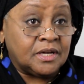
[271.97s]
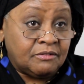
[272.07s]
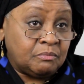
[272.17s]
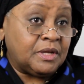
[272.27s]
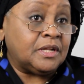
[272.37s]

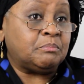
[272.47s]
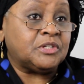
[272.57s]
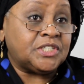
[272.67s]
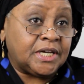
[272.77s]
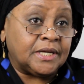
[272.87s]
government in
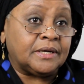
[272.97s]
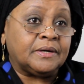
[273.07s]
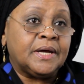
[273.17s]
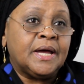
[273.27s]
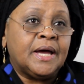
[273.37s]

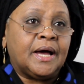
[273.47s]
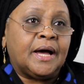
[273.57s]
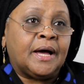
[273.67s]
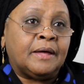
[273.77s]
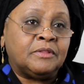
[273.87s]
particular,
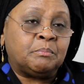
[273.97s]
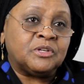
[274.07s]
the